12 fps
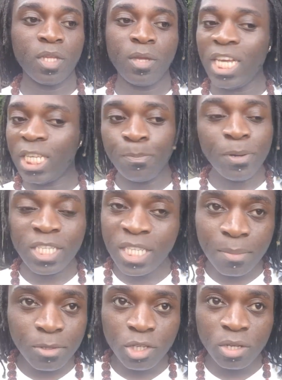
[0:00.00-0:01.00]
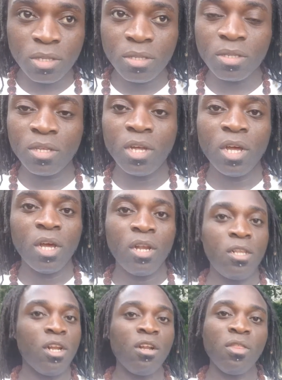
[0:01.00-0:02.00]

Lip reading: its perceptions. None